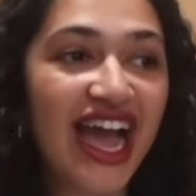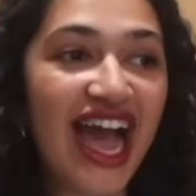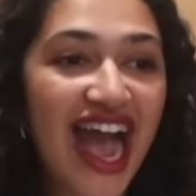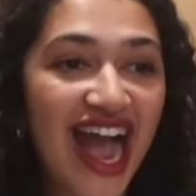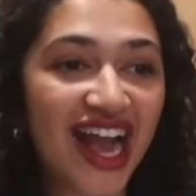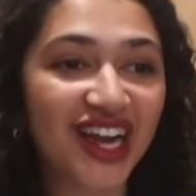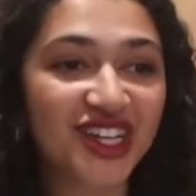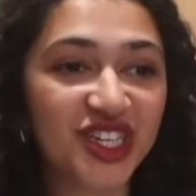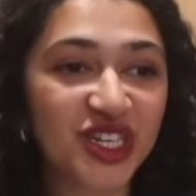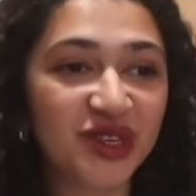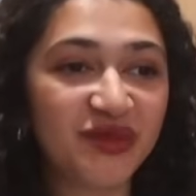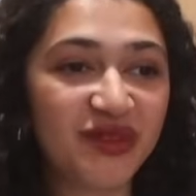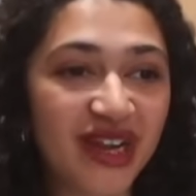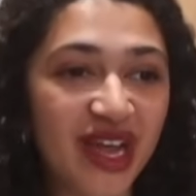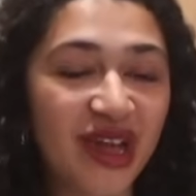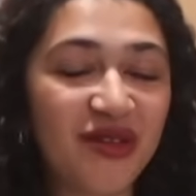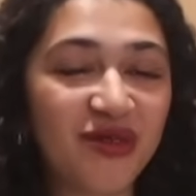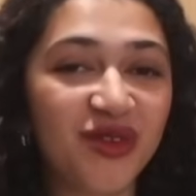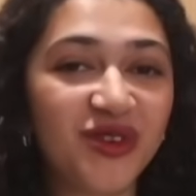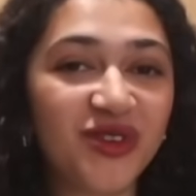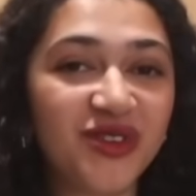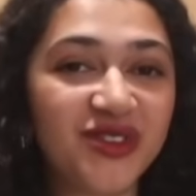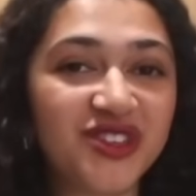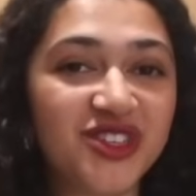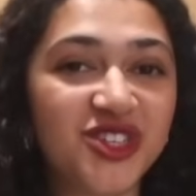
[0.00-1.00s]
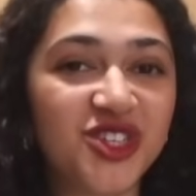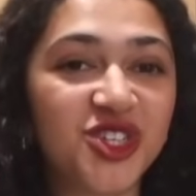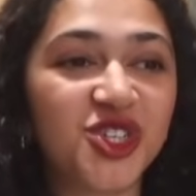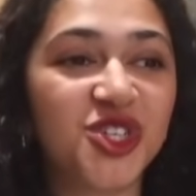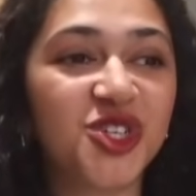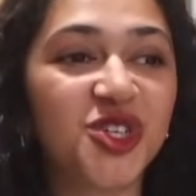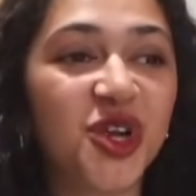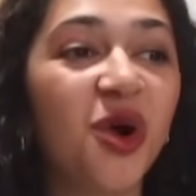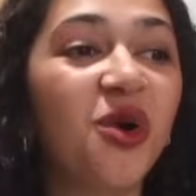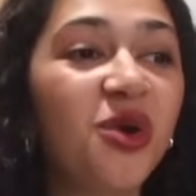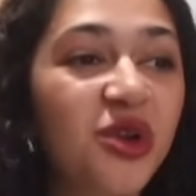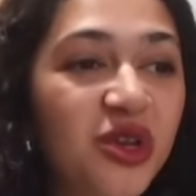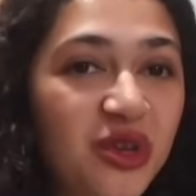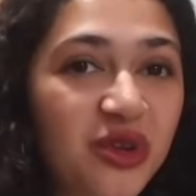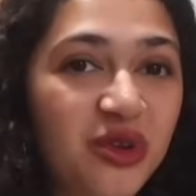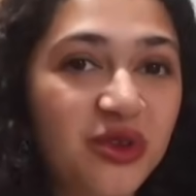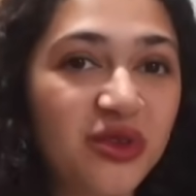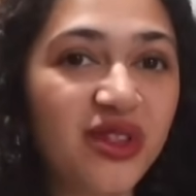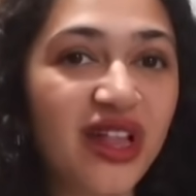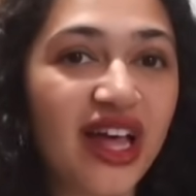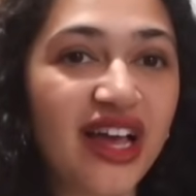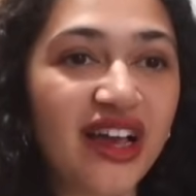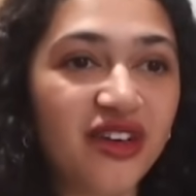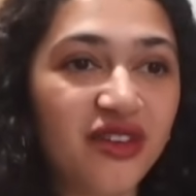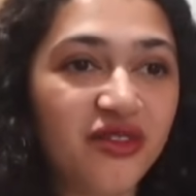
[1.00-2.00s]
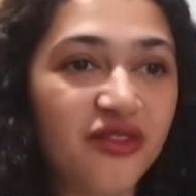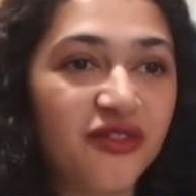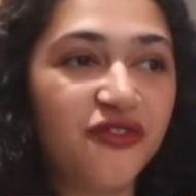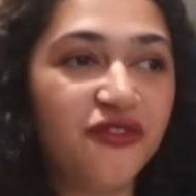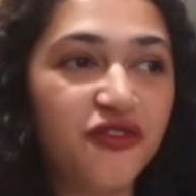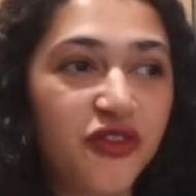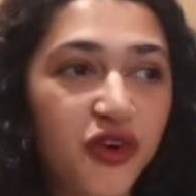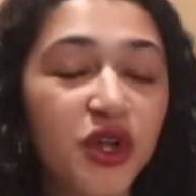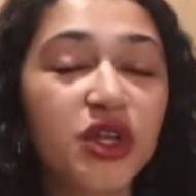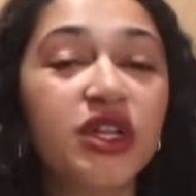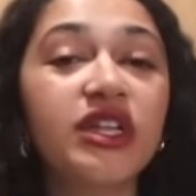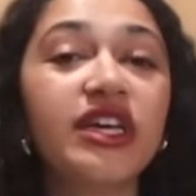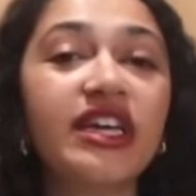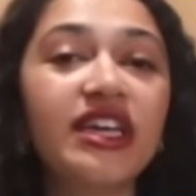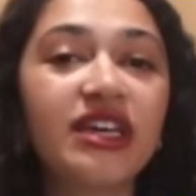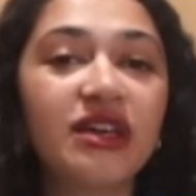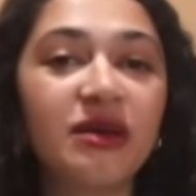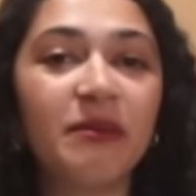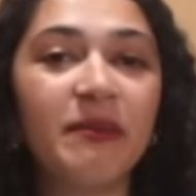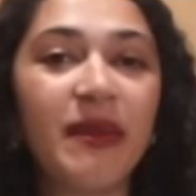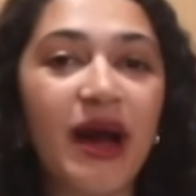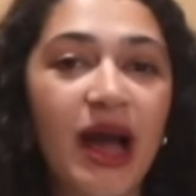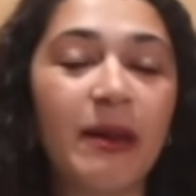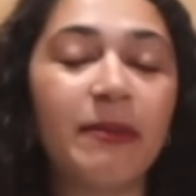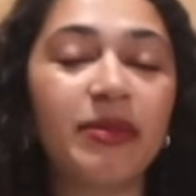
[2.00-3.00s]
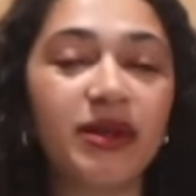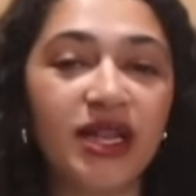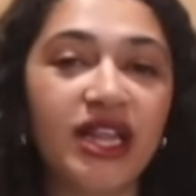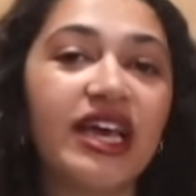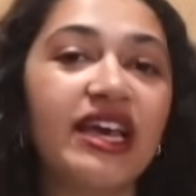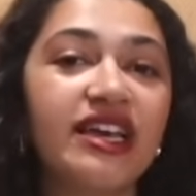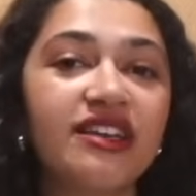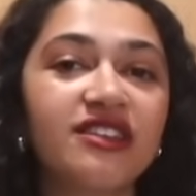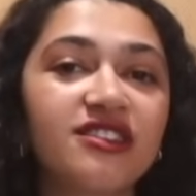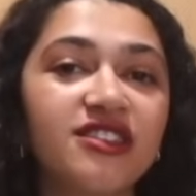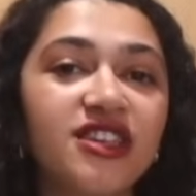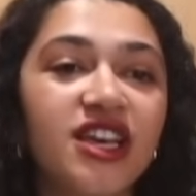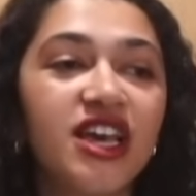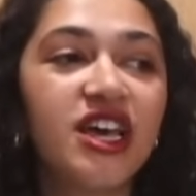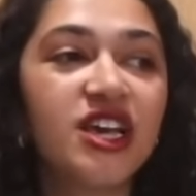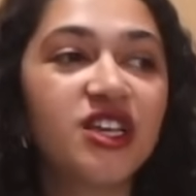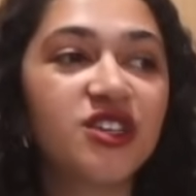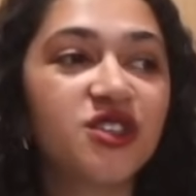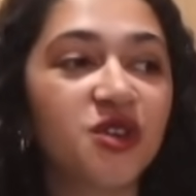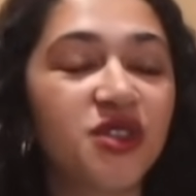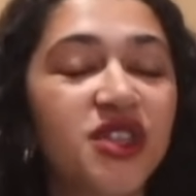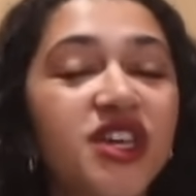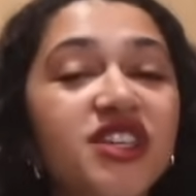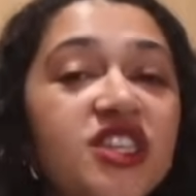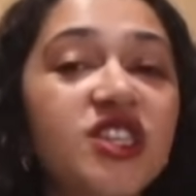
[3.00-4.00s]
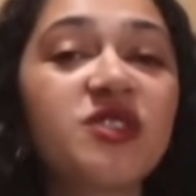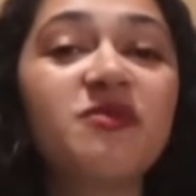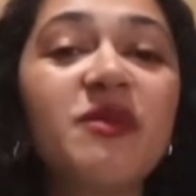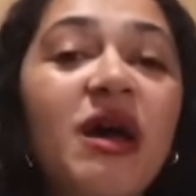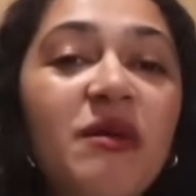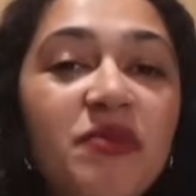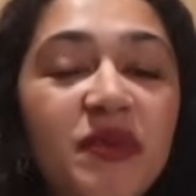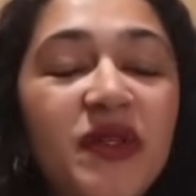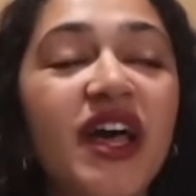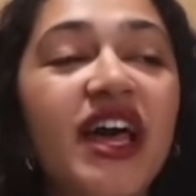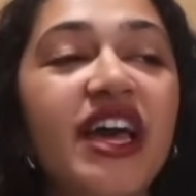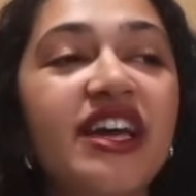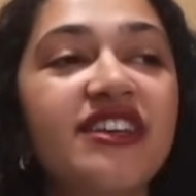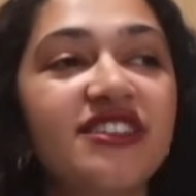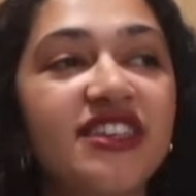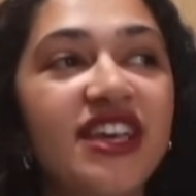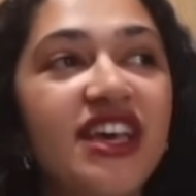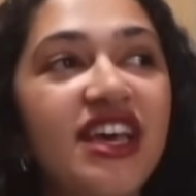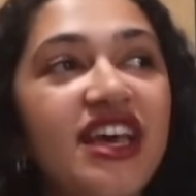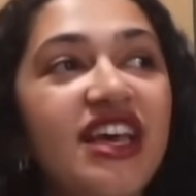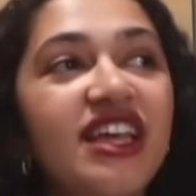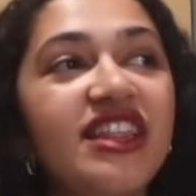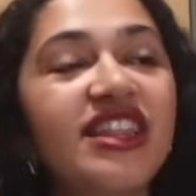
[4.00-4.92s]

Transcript: actually been able to show you, like, fully my place. So this is my place.